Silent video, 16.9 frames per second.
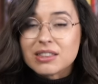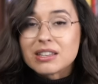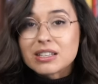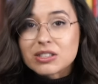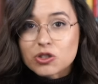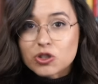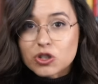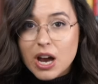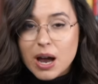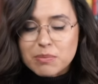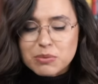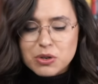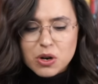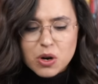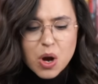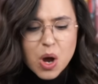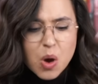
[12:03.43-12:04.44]
this
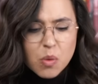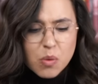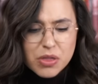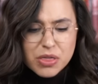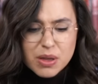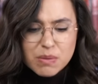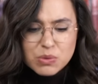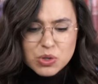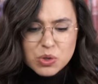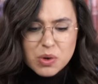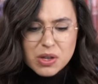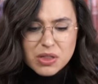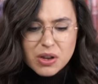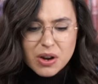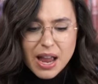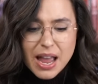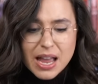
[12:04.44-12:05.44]
chapter with them doing
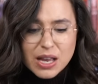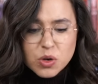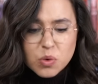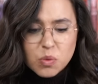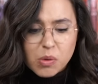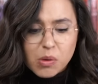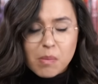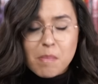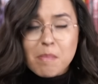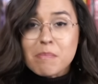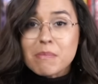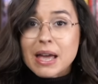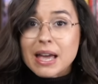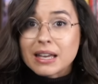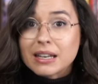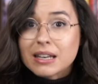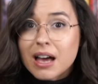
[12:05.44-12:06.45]
their annual
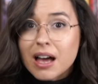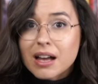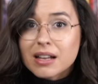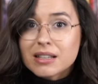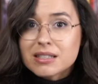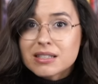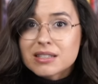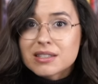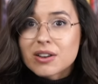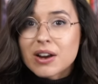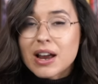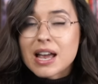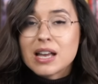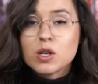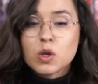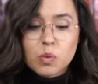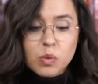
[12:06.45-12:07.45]
manhunts, their
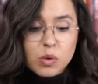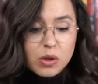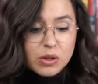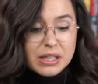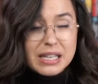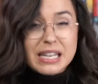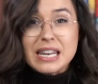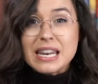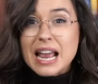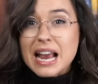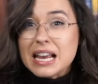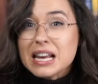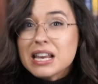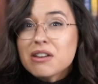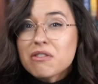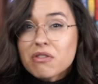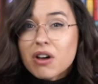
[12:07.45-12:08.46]
annual
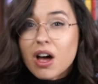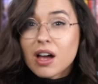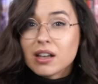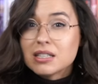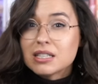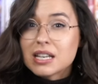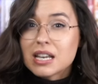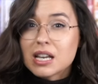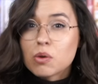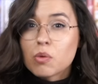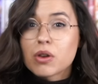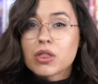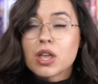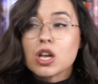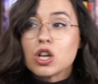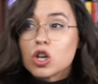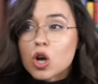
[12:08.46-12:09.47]
native hunting, where
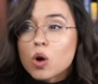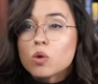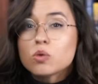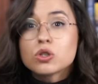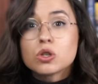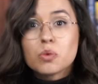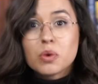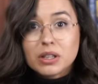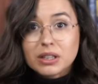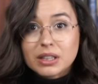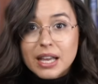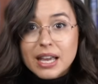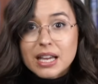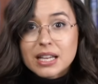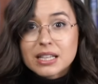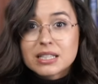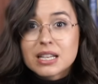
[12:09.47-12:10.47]
they go to a
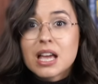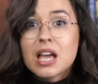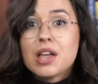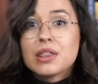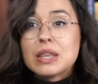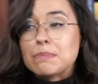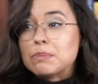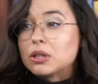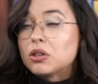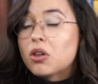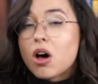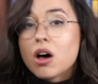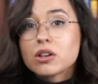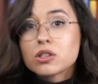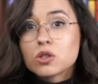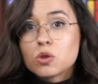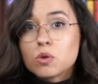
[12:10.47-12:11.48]
land that
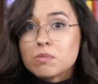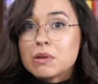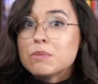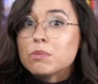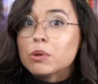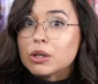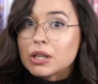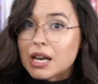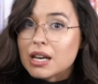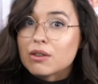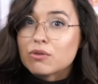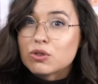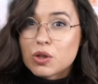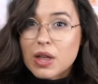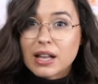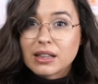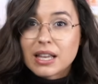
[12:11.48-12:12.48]
belongs to a people native
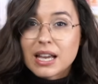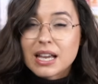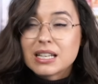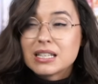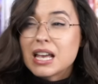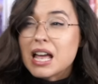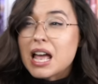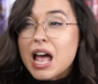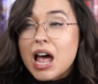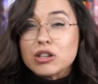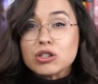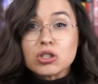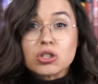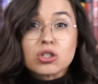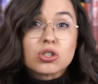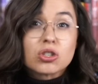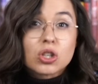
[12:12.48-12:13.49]
to that land and
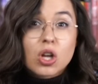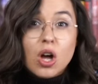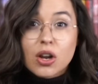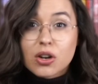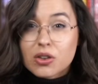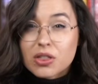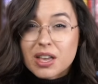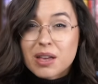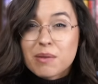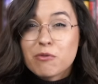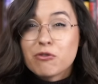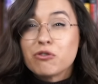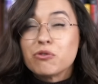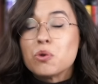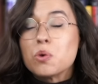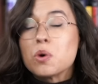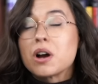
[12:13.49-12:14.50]
slaughter them
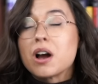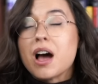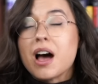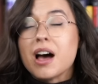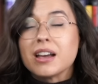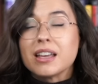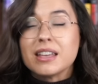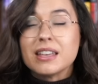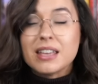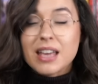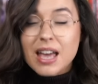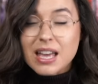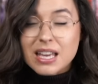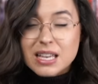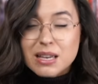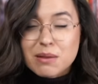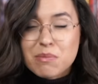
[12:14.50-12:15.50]
for a
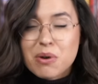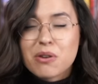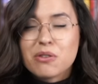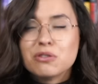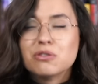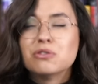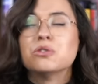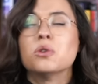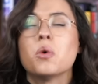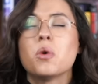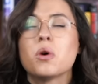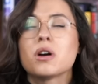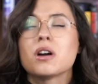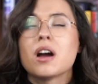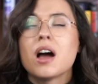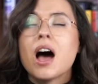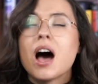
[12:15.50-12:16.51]
game.
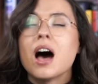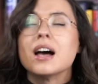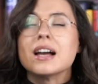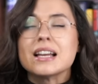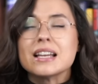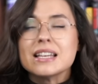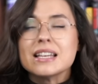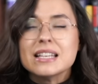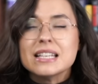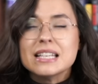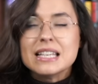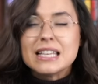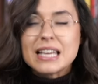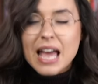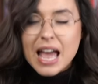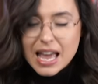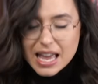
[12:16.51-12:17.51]
For a
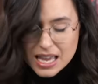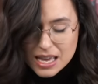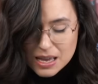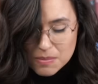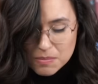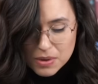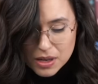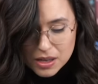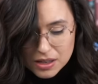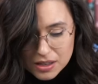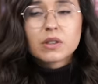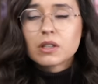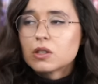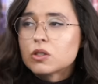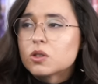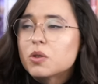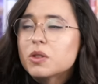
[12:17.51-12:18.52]
game.
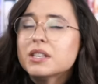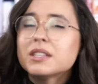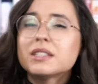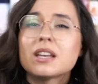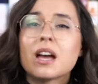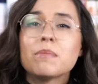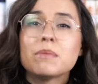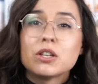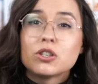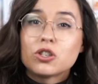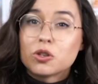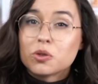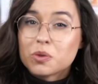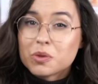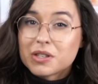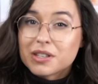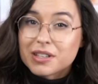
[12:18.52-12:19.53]
So this time they
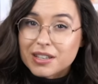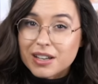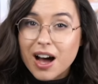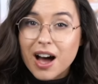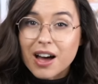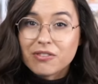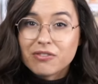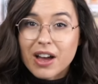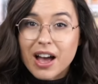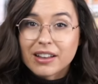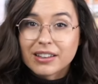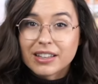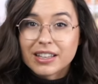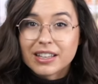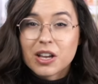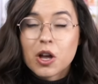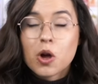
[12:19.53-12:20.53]
choose God
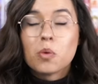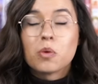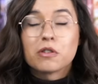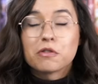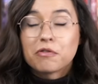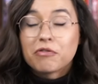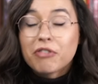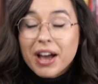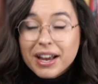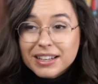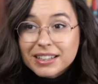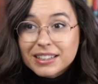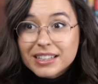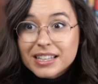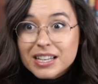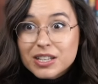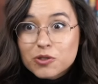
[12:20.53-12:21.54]
Valley. We're
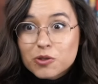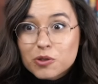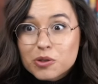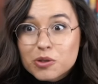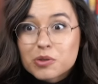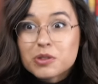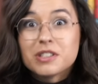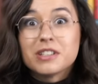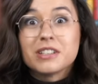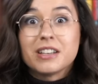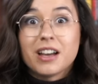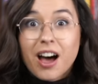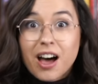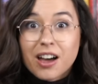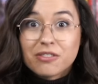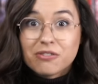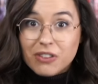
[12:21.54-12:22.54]
finally introduced to
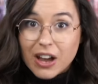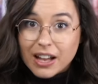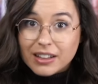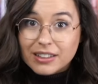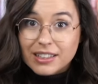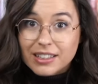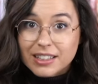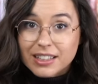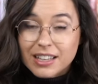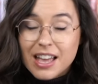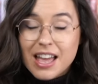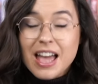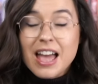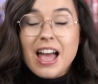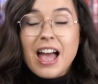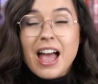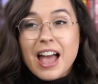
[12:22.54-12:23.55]
God Valley.
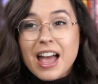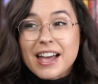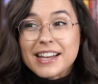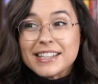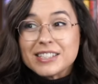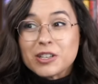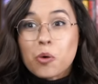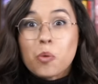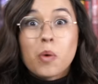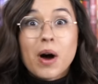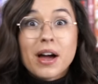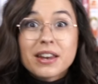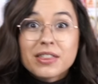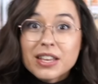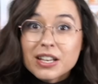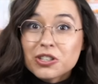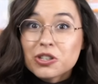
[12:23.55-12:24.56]
And why
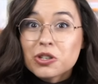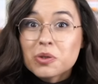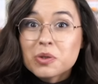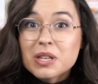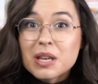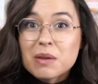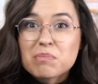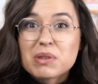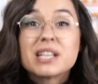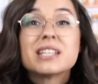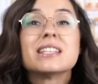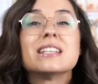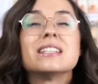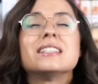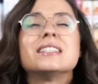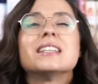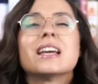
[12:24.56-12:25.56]
did they choose it? Because
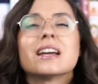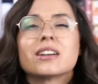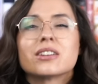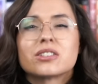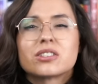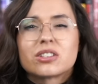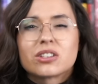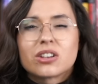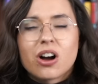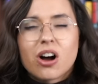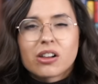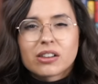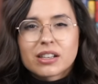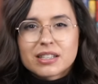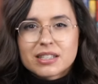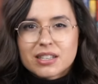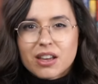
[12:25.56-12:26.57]
it dares to call
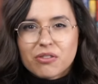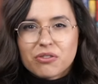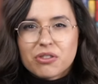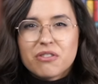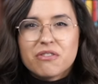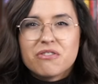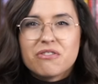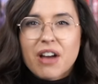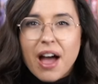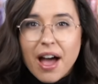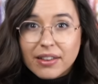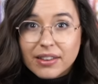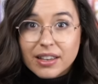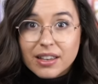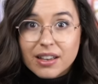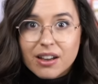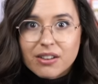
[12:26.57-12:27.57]
itself the
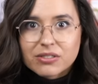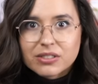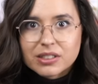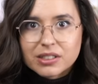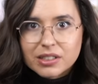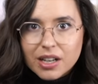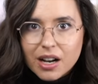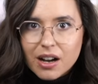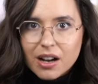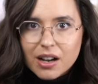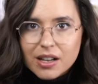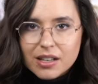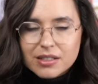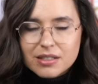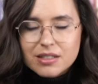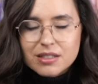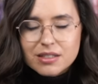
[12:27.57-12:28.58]
Valley of
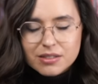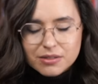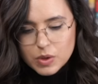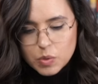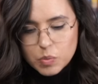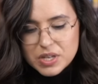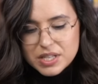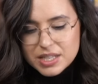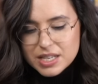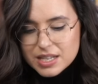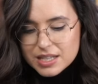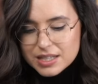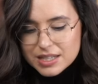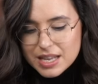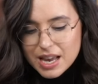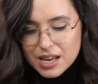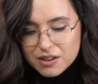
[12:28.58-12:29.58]
Gods. We see
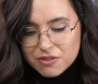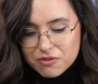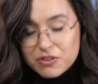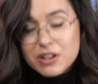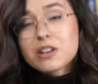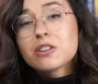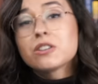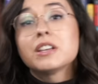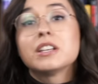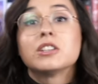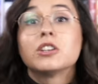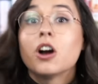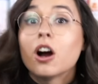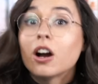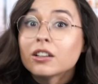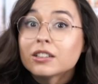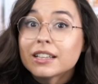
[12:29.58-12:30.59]
Saint Figurlin
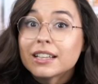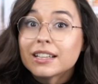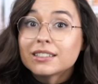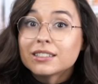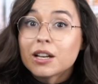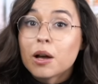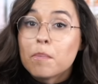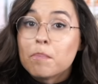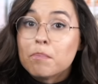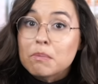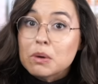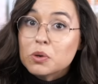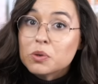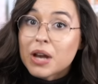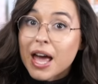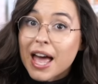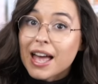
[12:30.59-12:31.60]
Garling,
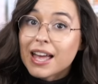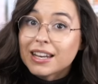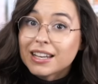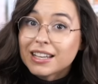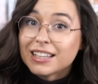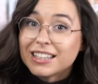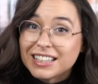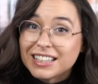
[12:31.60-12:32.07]
Moonhead.